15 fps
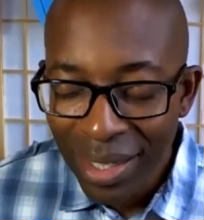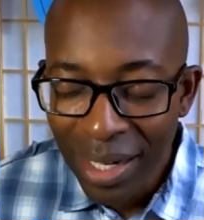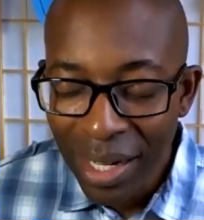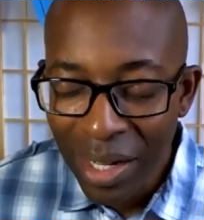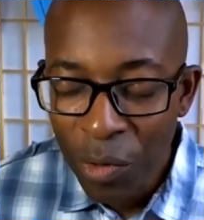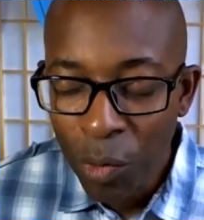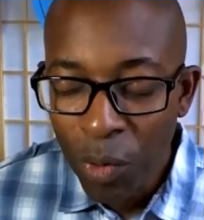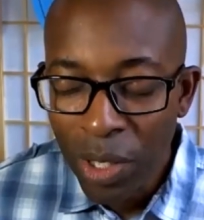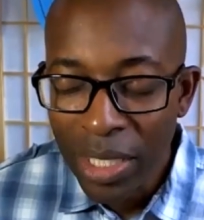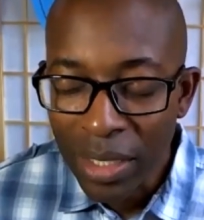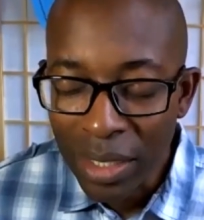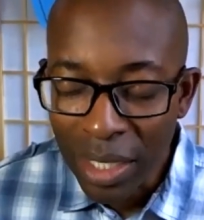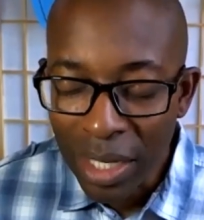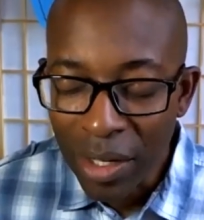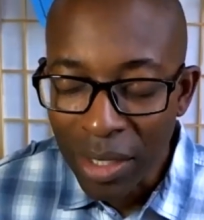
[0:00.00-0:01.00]
and how we
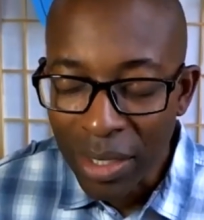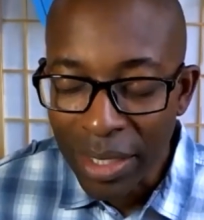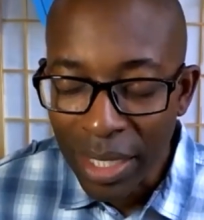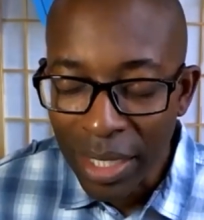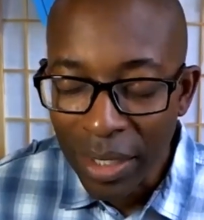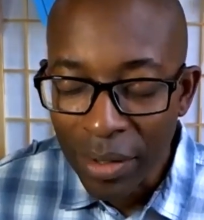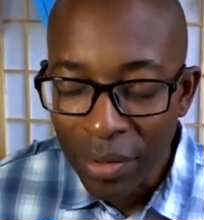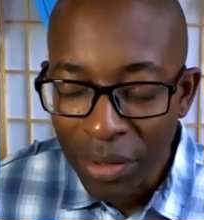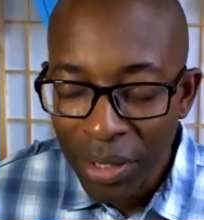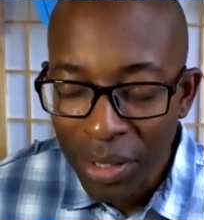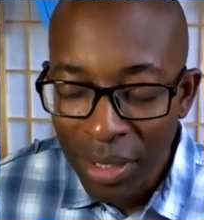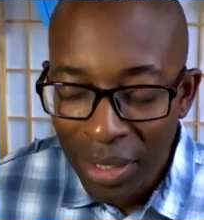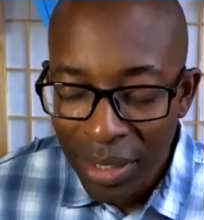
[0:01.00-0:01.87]
see ourselves.